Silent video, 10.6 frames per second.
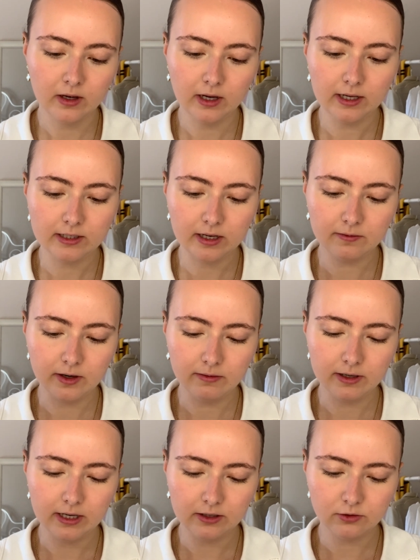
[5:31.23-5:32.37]
It's like very
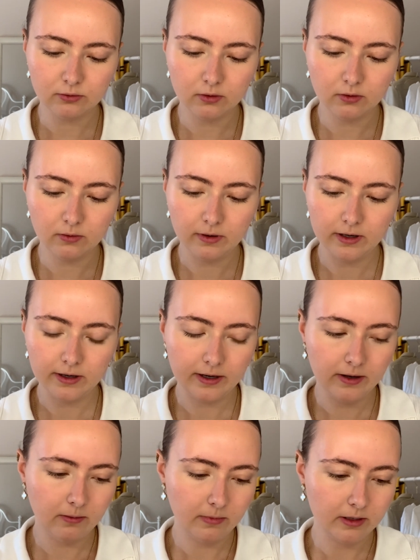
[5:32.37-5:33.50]
natural,
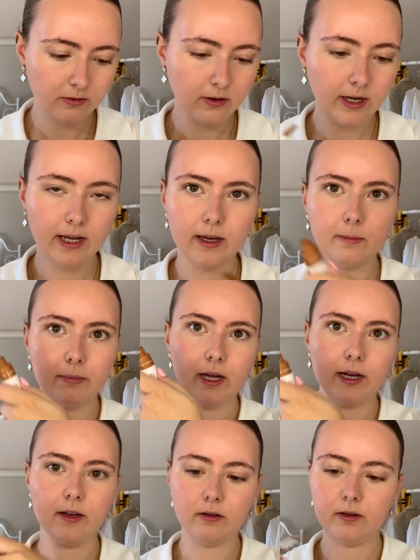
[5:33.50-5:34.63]
good, and I apply
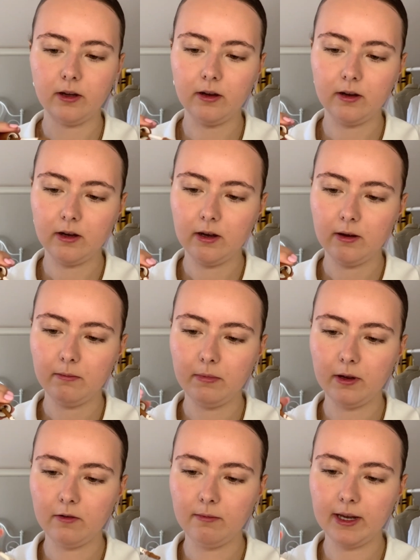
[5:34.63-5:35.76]
it on the back
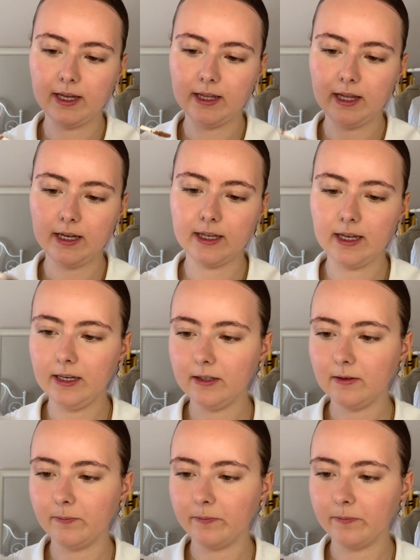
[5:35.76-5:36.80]
of my hand like this.